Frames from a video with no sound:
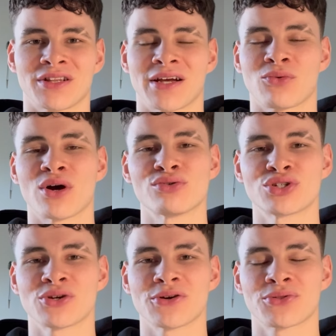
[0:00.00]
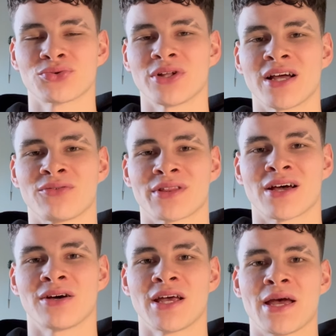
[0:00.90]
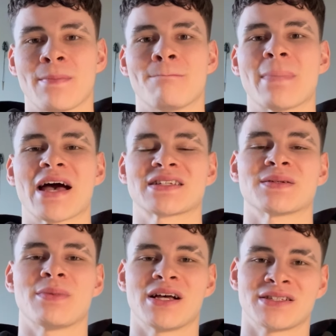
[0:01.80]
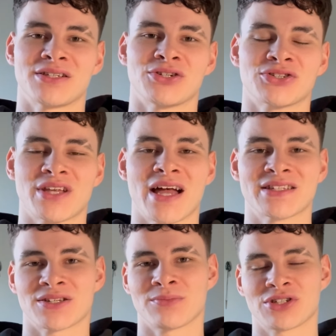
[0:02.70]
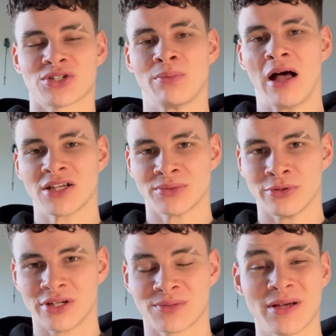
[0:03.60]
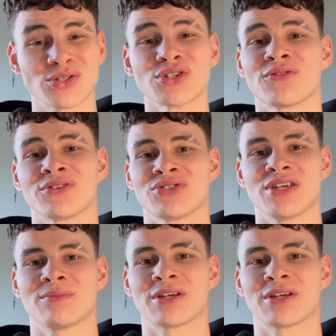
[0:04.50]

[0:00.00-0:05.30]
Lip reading: Like, why would you go through life without maximizing your stats as much as possible, especially your physique?